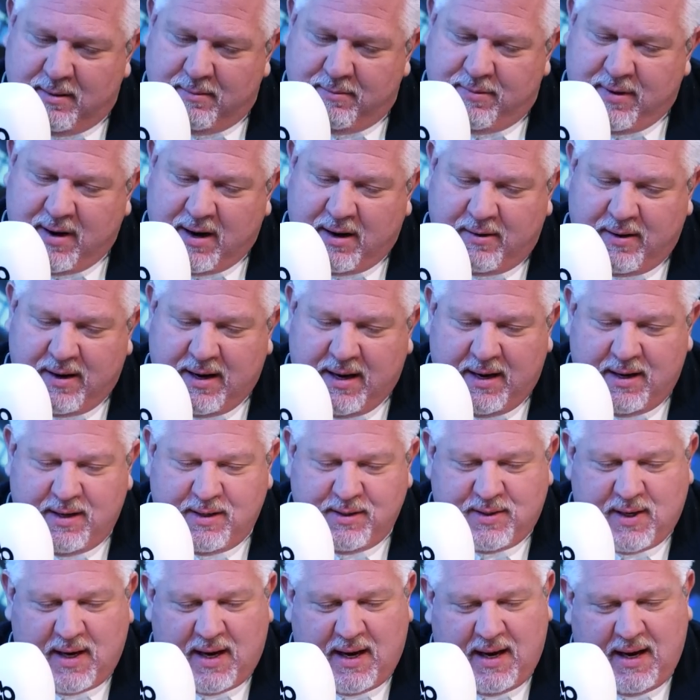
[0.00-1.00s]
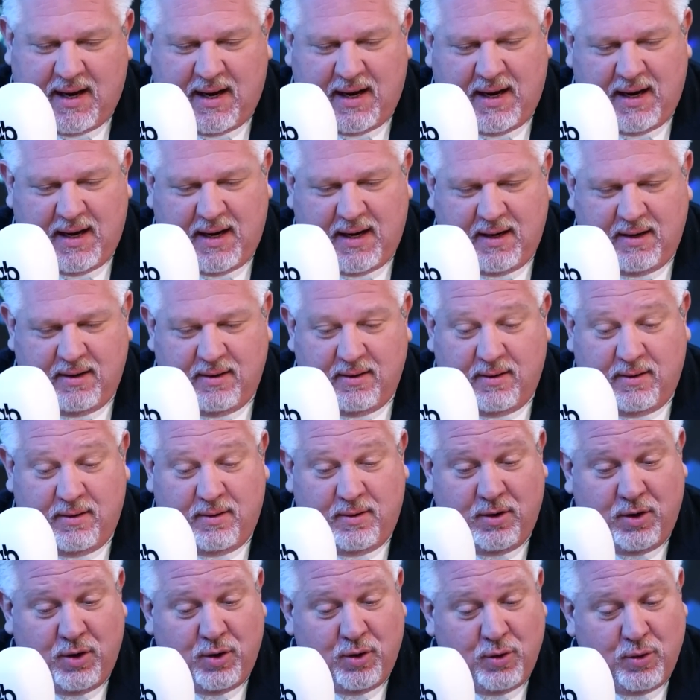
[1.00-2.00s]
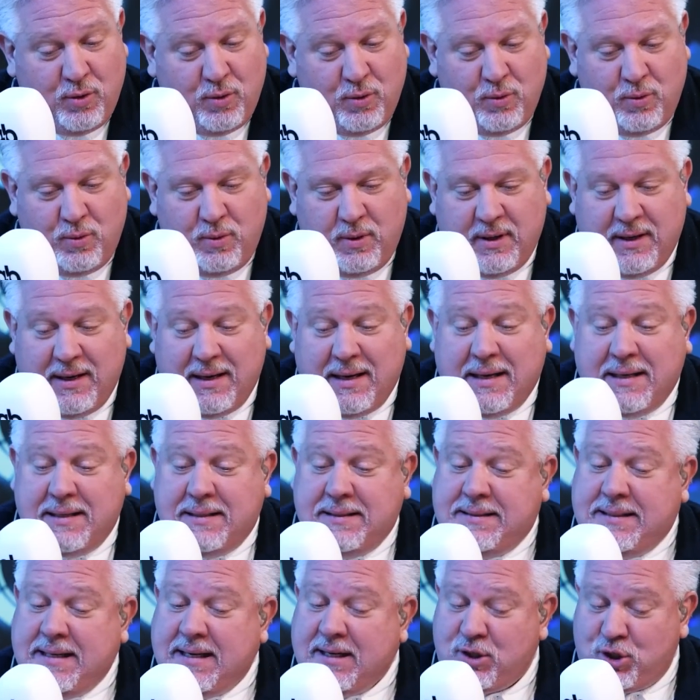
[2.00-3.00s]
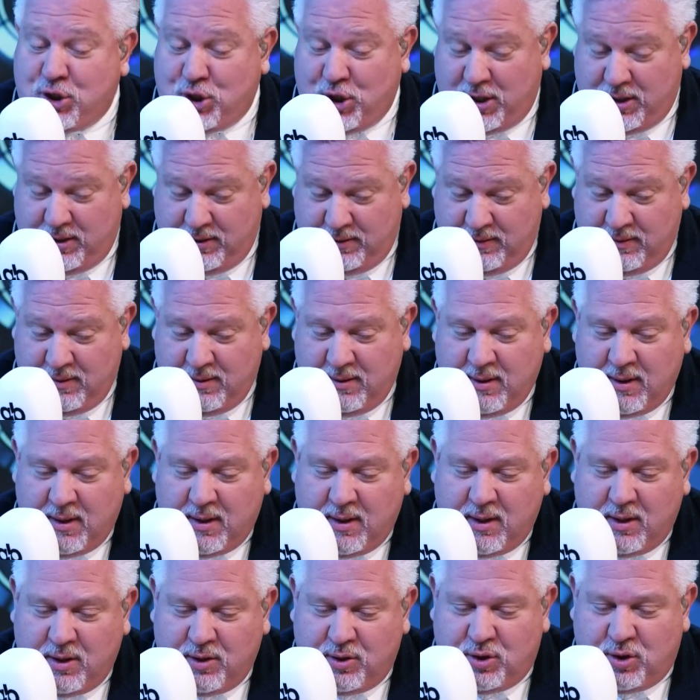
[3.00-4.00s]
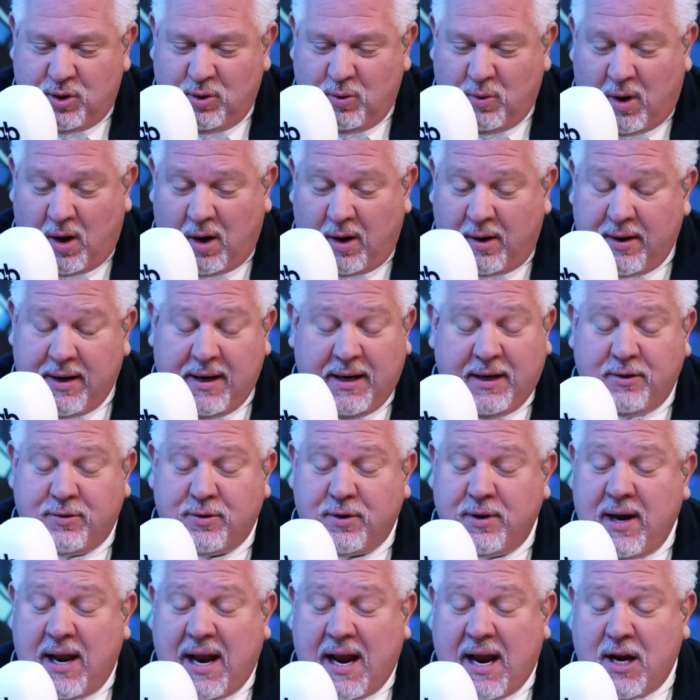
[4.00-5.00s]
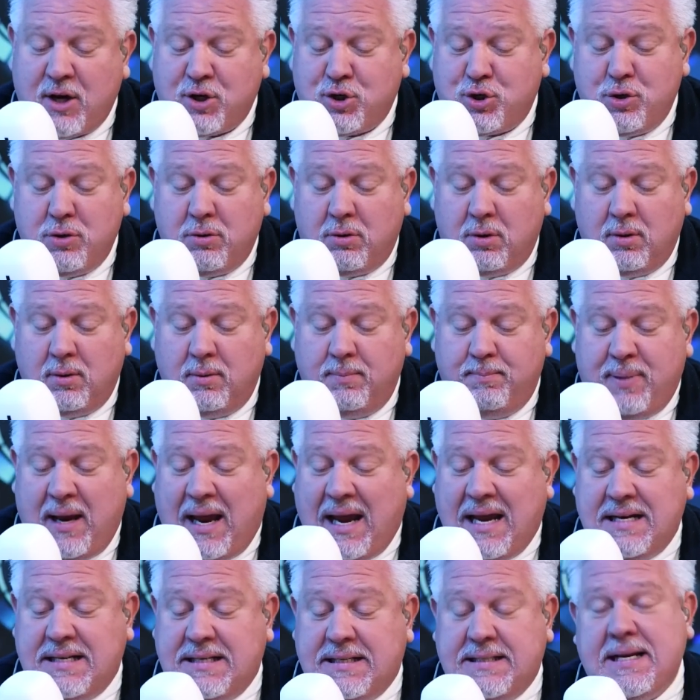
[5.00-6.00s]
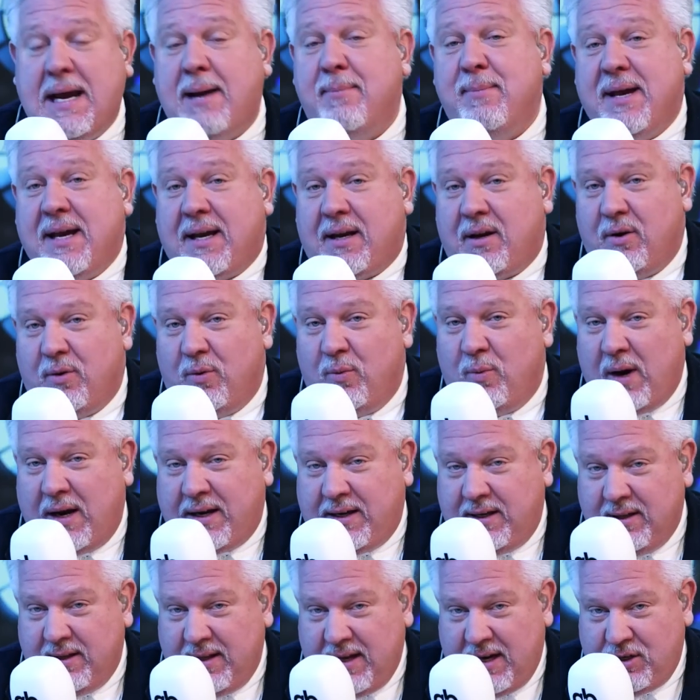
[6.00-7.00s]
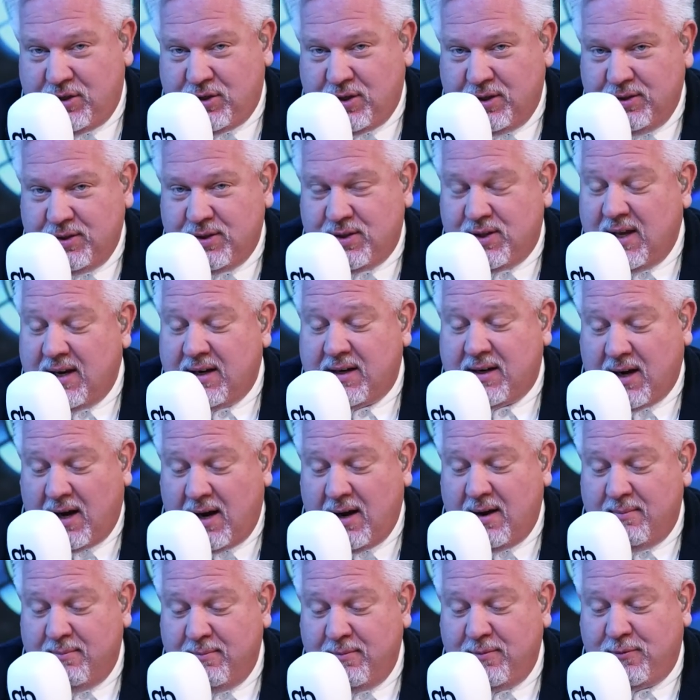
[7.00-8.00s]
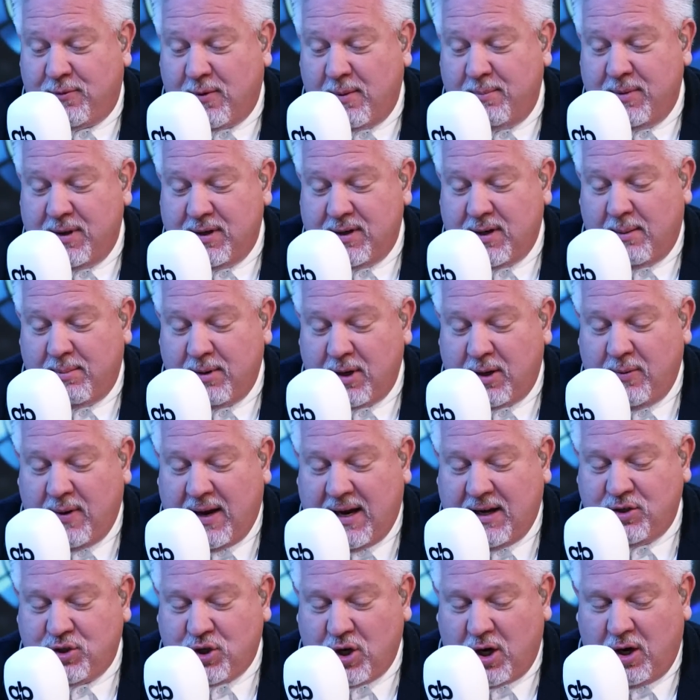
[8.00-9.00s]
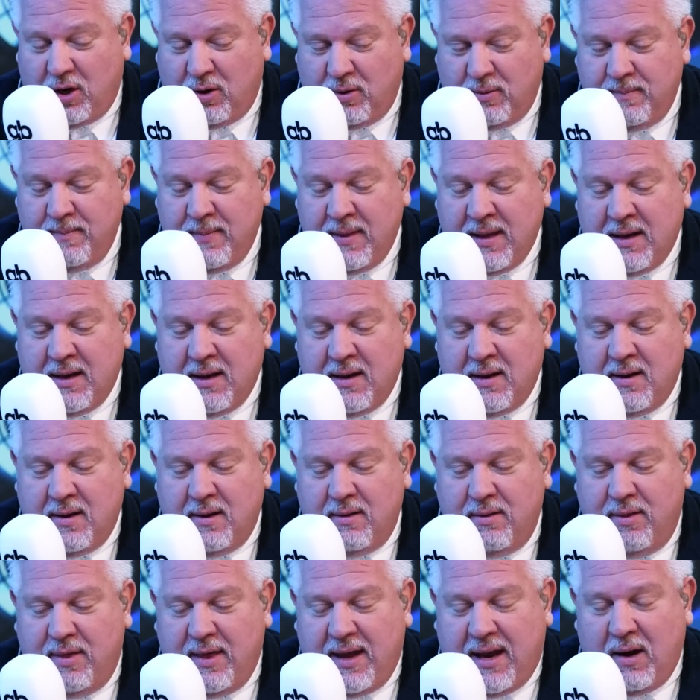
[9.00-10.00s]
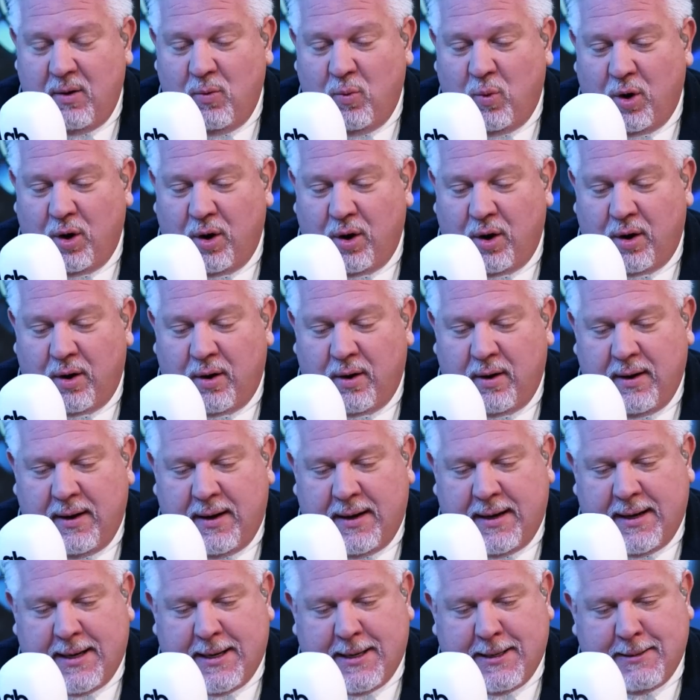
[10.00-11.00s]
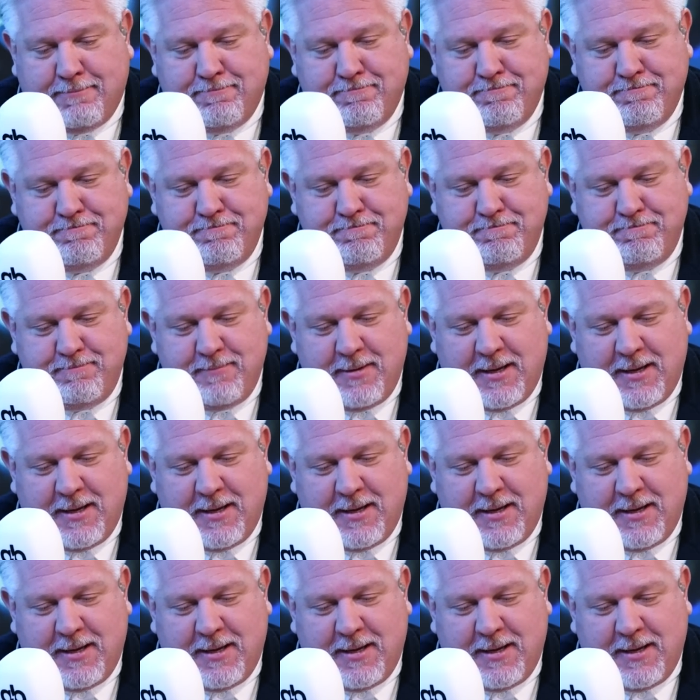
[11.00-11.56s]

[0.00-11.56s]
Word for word: There is a new addition to our international pandemic regulations that come from the WHO. They were um,